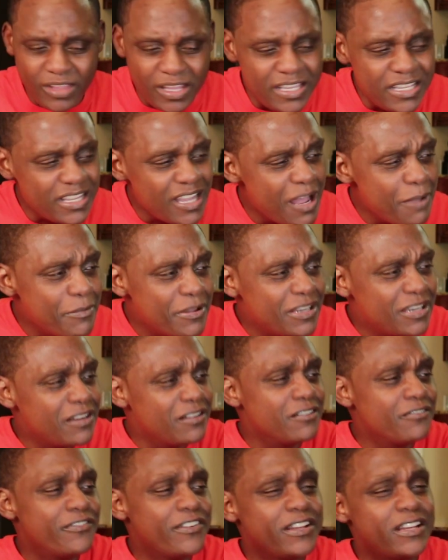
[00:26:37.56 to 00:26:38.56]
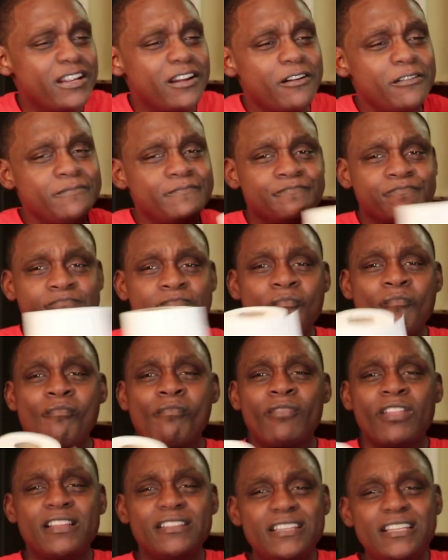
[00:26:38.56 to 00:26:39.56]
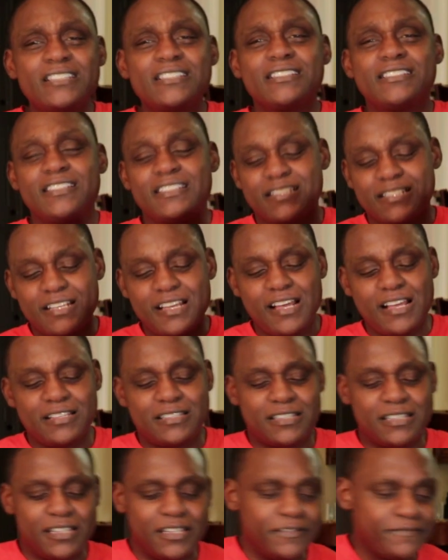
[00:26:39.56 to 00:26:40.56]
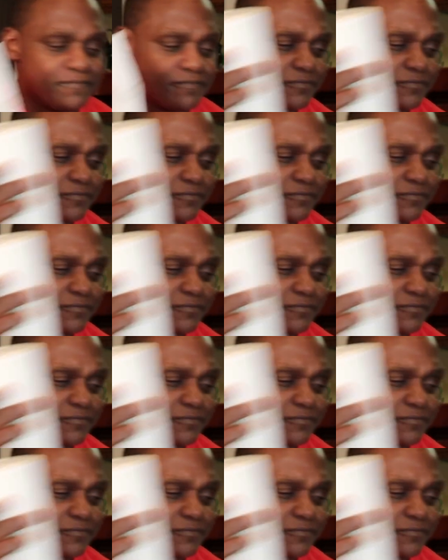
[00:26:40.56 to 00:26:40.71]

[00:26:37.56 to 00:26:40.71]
He commented on the video, this is disgusting.